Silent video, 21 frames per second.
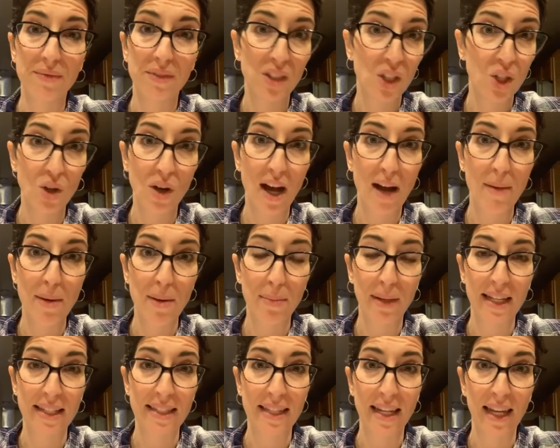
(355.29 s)
You don't have my
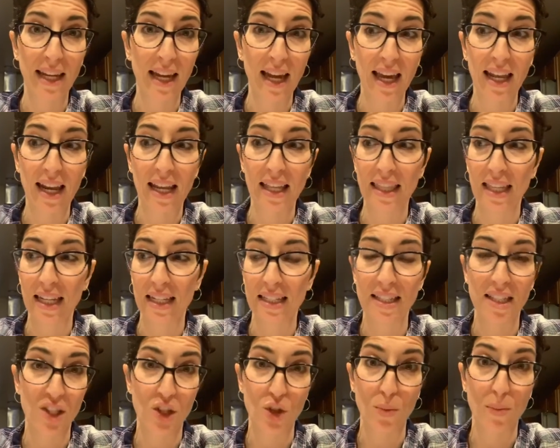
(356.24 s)
blessing, and I think
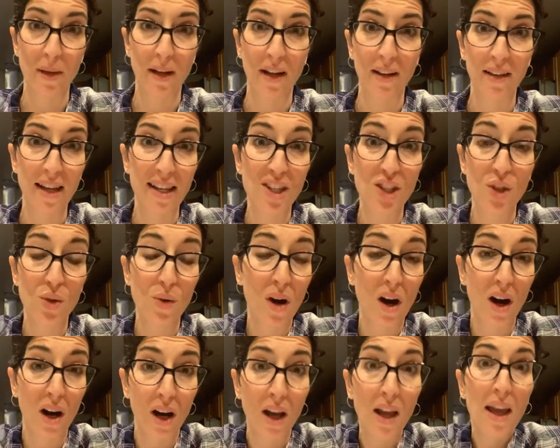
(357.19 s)
it's stupid. Unless you
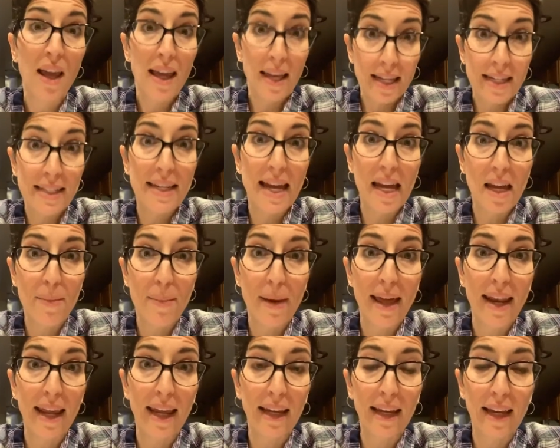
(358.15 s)
are
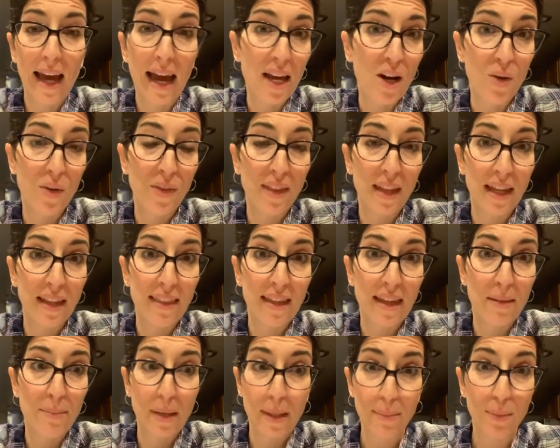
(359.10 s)
diabetic, I don't think
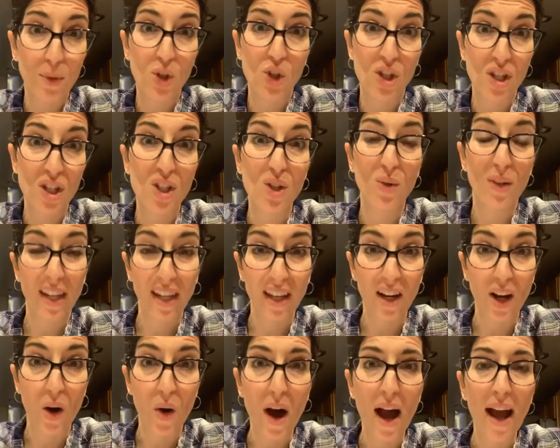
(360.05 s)
that people should do
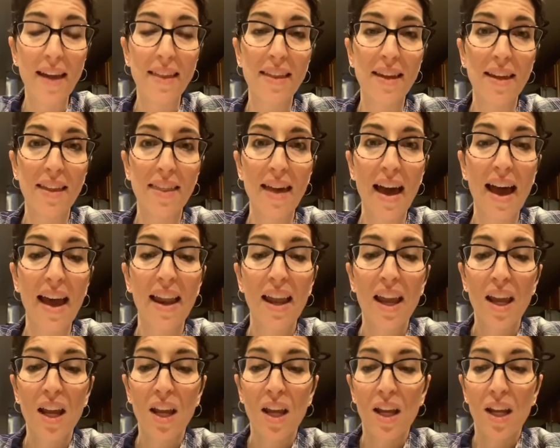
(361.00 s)
keto. I think that
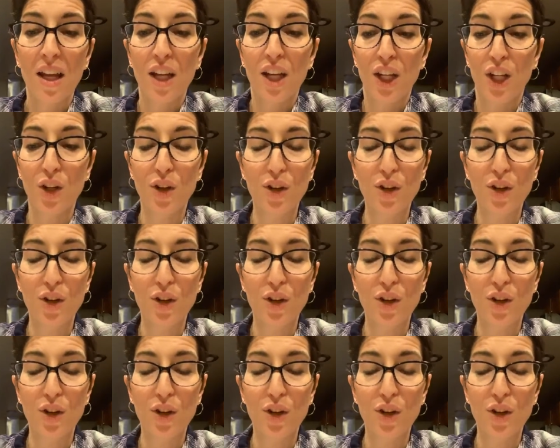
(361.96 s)
your